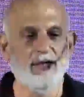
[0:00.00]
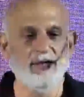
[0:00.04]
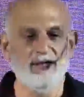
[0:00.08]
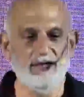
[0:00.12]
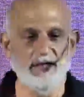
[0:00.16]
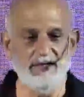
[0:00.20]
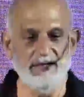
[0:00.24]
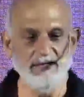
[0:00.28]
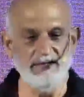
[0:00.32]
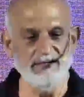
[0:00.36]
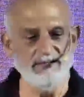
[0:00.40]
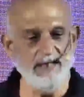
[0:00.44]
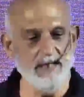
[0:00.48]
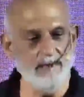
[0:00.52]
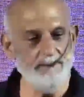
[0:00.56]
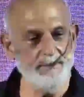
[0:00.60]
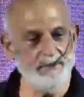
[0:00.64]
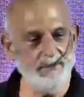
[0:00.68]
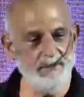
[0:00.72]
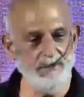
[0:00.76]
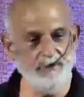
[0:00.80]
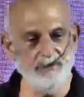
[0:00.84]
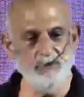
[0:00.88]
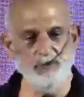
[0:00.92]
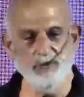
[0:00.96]
that is
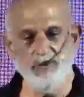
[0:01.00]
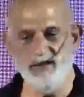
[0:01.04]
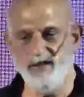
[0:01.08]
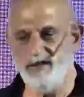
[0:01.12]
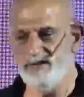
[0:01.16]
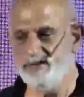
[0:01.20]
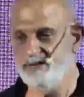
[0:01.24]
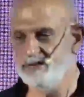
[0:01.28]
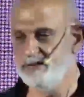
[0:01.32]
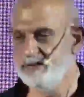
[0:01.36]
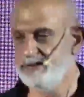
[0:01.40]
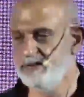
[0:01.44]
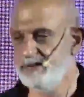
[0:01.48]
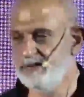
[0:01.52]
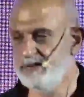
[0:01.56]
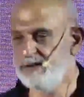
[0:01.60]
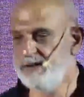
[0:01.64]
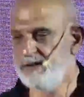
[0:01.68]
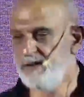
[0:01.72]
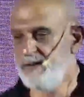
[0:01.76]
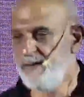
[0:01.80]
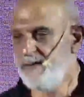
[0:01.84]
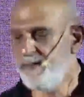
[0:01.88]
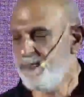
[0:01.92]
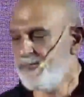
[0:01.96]
happening to us.
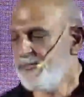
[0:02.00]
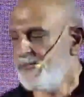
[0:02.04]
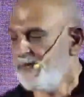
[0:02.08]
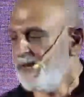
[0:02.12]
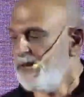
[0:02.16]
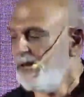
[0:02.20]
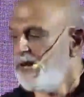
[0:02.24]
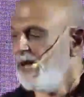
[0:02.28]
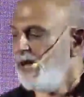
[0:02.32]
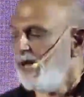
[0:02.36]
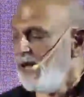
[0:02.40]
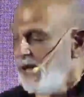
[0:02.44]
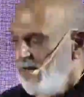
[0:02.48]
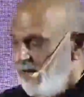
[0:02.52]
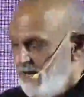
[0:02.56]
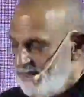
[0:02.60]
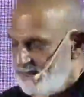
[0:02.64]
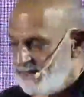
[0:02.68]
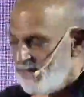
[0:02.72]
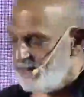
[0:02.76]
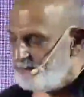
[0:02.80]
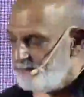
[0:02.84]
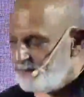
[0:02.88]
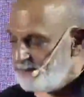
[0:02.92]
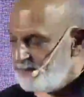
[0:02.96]

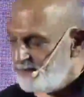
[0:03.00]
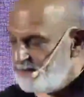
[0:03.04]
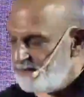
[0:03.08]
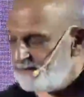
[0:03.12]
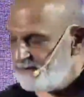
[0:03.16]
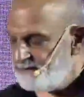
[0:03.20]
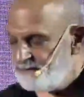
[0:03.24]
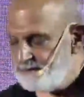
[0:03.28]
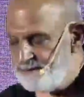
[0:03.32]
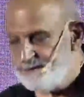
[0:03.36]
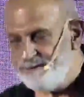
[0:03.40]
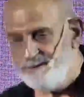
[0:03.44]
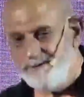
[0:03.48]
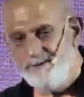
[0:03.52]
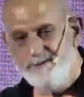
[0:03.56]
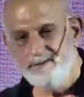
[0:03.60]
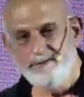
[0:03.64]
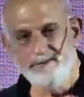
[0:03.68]
And I believe